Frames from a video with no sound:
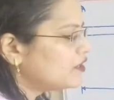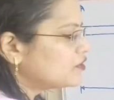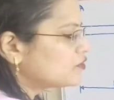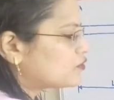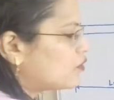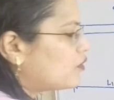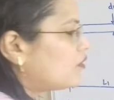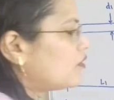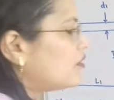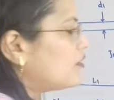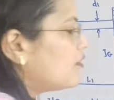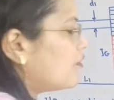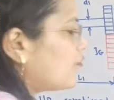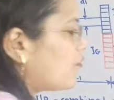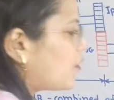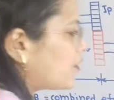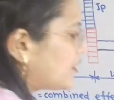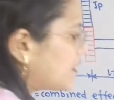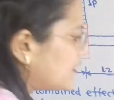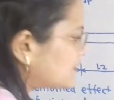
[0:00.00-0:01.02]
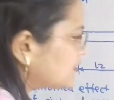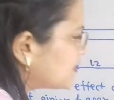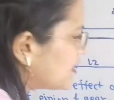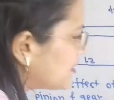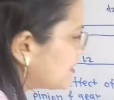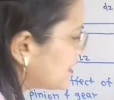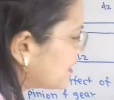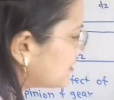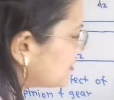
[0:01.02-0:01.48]
So what is
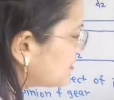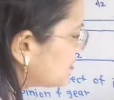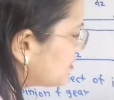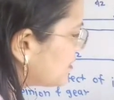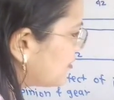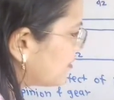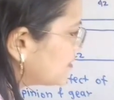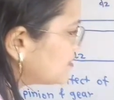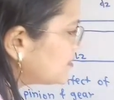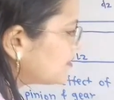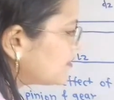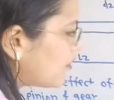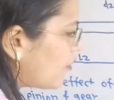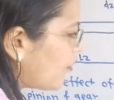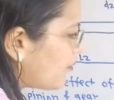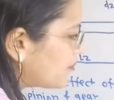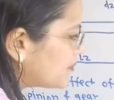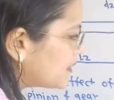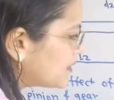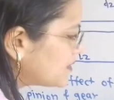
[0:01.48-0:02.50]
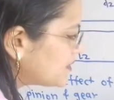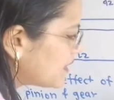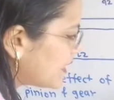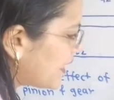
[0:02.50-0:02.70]
the distance of this